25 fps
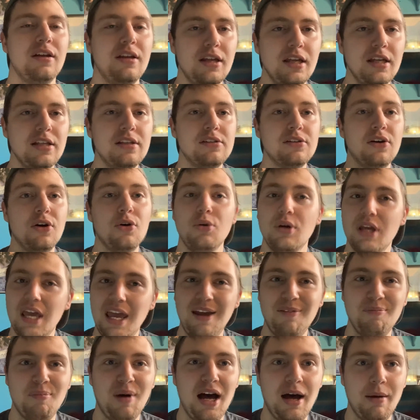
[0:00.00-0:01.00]
It's okay,
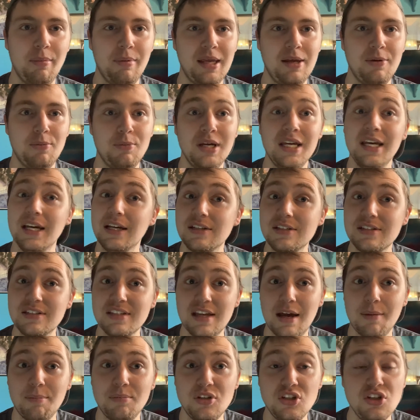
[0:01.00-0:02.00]
Bobby. We
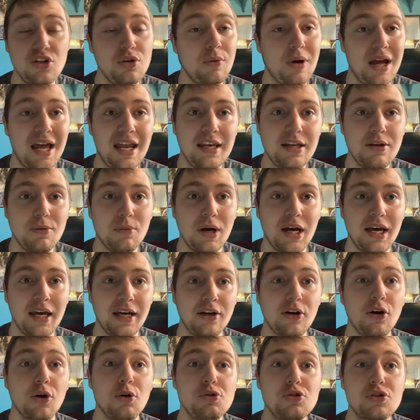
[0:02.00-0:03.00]
accept you anyway.
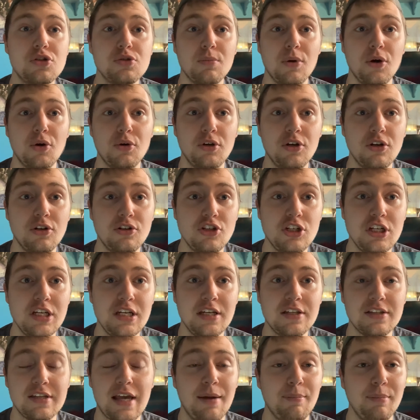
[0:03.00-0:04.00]
Go smoke your
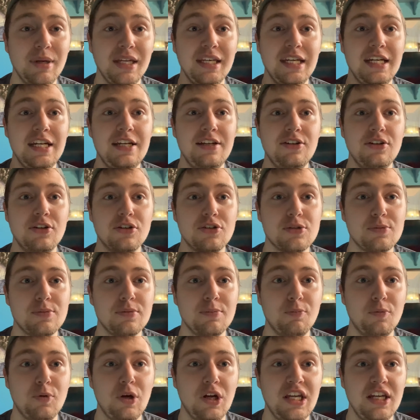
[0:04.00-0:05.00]
cheese. I mean, eat
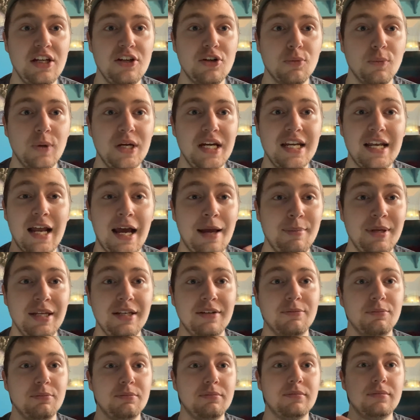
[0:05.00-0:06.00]
your weed. I
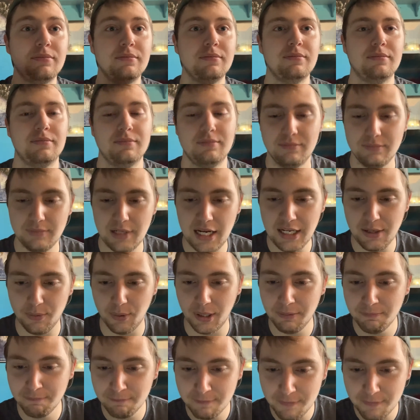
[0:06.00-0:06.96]
mean, anyway.